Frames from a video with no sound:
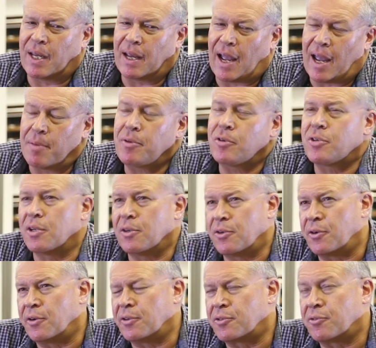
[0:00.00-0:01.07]
being able to
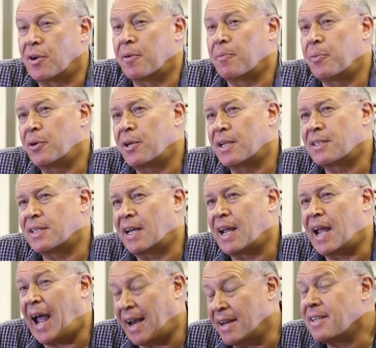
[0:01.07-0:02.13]
endurance run put us at
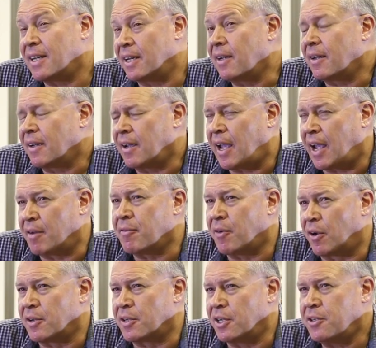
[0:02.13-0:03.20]
a hunting
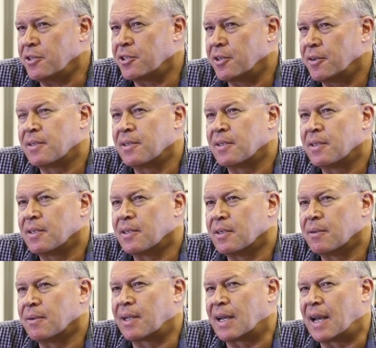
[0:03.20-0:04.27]
advantage
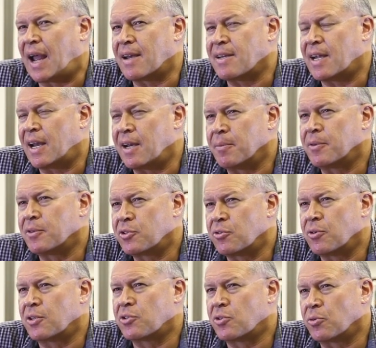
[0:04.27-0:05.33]
can hunt animals
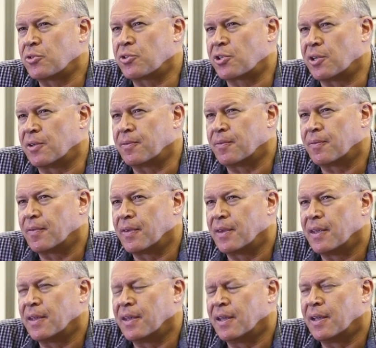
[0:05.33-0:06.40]
to exhaustion.
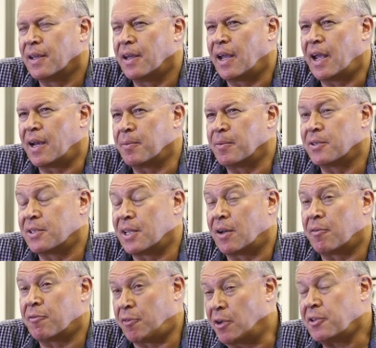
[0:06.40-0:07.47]
Animals that
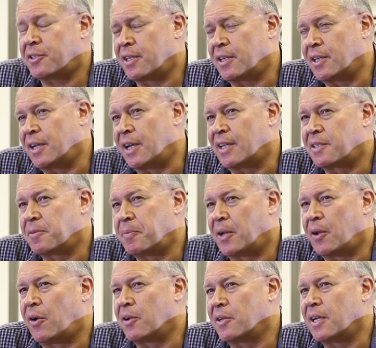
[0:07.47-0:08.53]
are faster than us
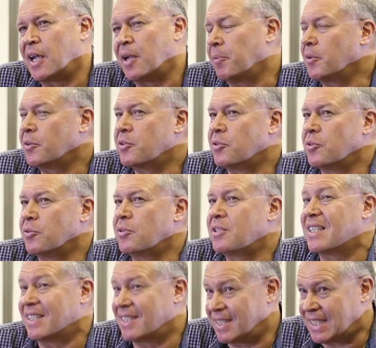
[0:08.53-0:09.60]
but aren't able to
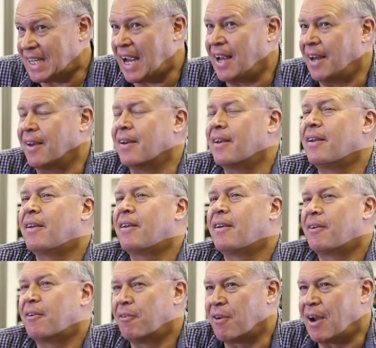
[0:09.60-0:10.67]
sustain
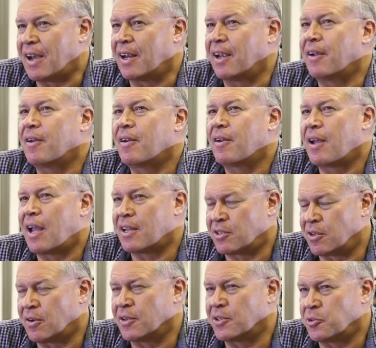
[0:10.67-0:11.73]
running
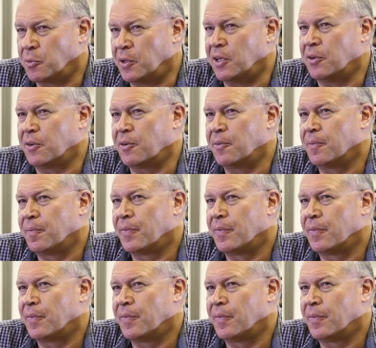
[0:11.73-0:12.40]
as long as we do.